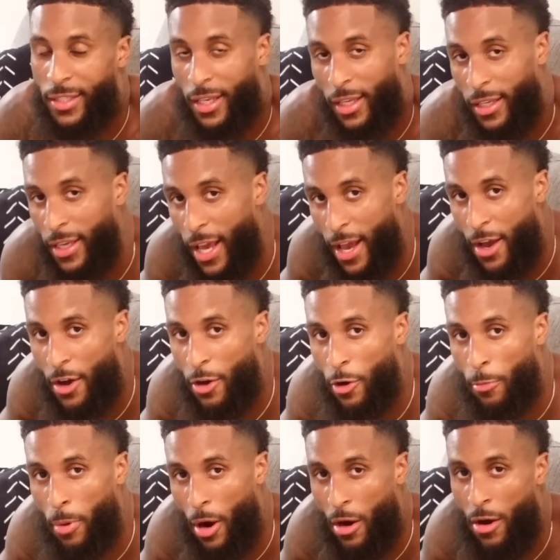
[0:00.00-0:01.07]
second
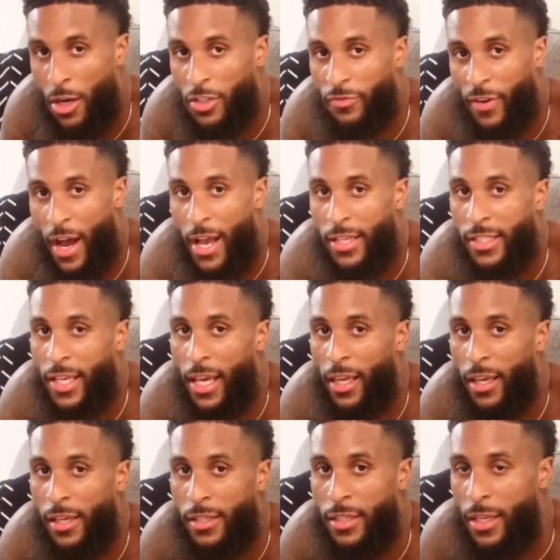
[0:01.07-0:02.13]
down, pause five
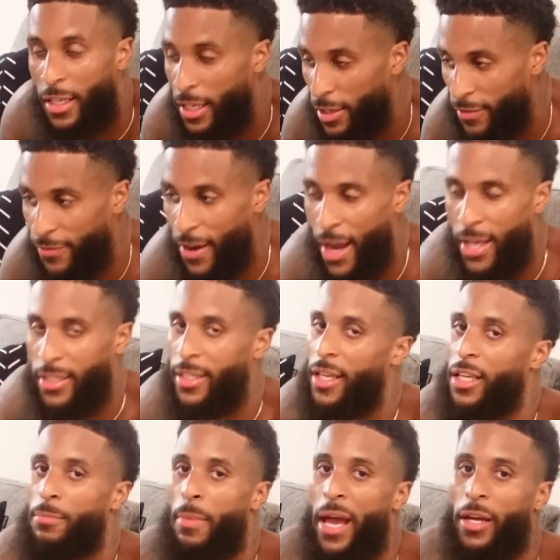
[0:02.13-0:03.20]
seconds, and then five
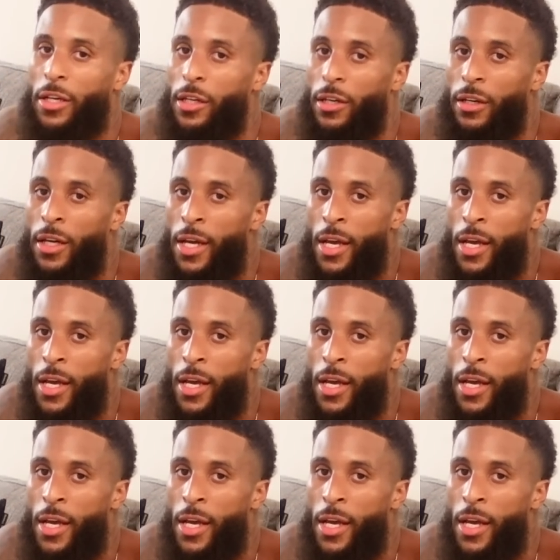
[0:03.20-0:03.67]
second back up.